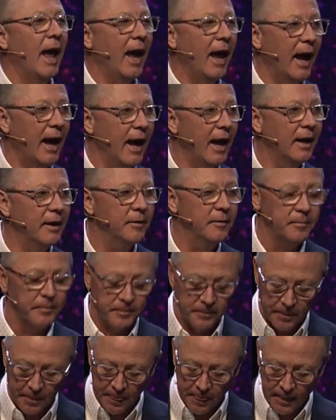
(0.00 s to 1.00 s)
And
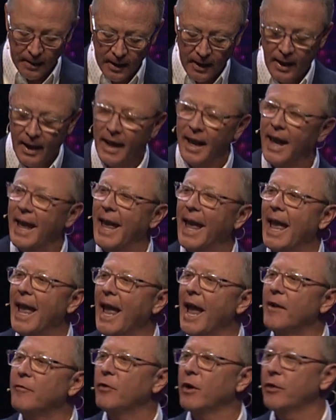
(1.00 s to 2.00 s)

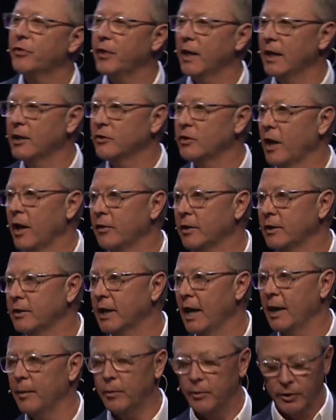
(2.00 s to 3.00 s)
everything's on the
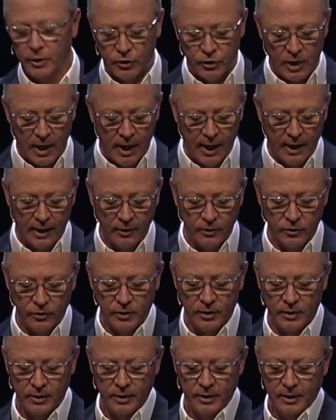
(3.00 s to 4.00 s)
table to
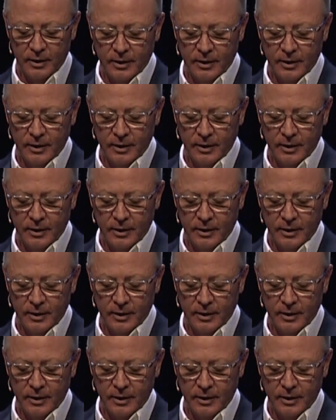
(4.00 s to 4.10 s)
change,